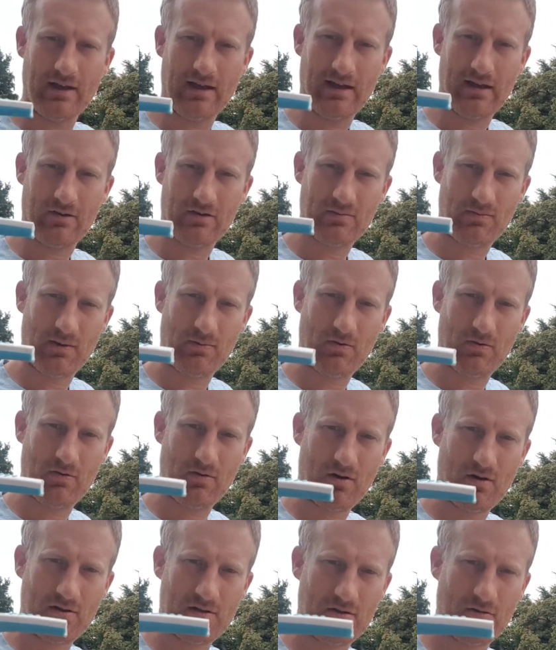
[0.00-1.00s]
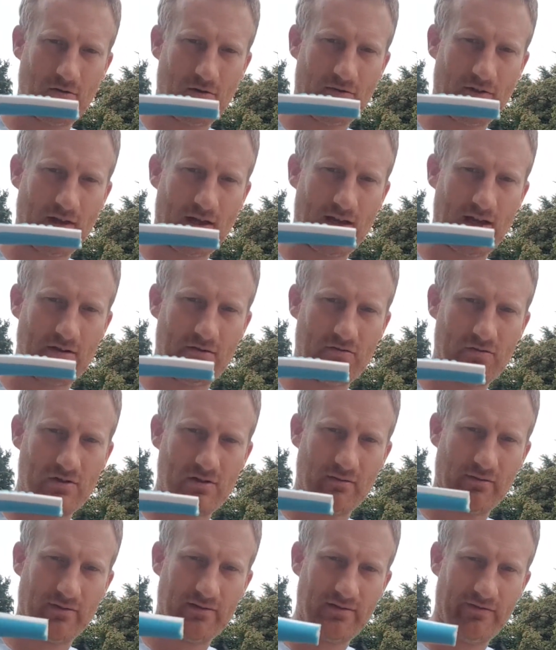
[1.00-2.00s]
And lots of people saw off their handles
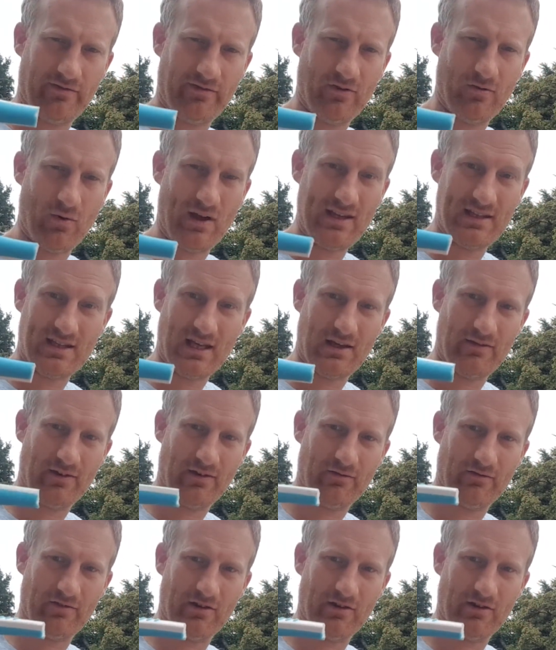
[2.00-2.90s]
for weight saving